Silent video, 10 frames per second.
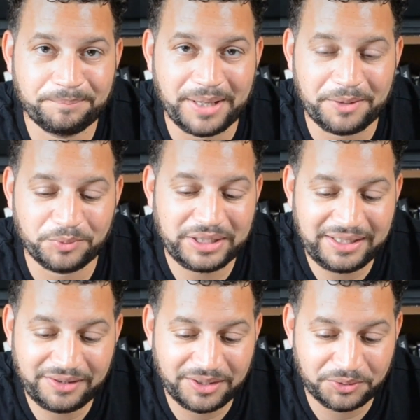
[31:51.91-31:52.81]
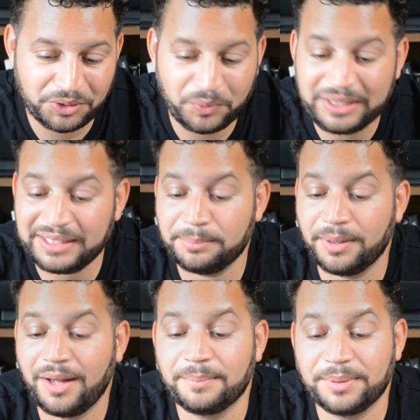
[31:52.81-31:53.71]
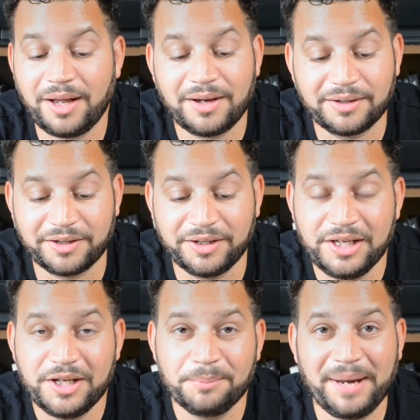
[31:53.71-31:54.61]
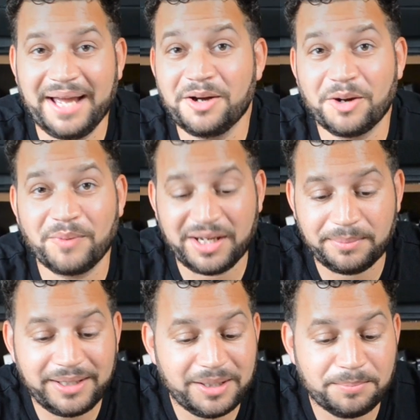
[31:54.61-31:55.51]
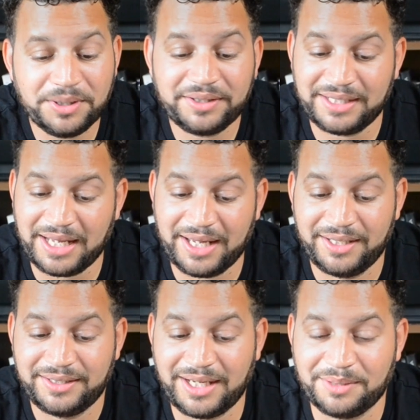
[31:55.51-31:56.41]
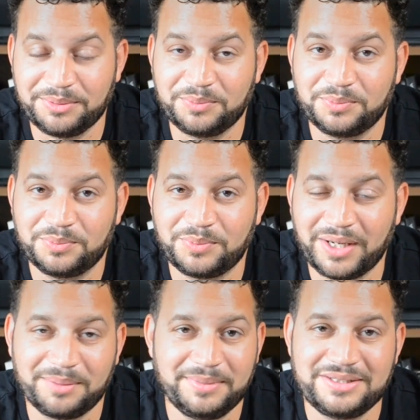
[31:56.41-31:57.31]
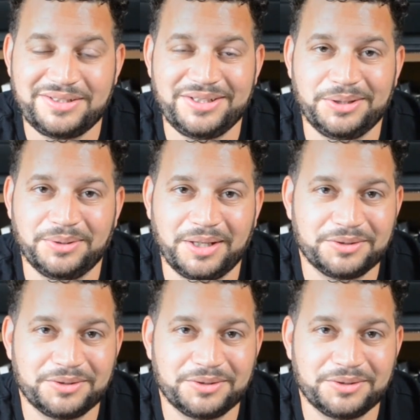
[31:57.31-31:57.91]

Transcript: by reading the weekly blog or buy a recommended book that I would recommend to you.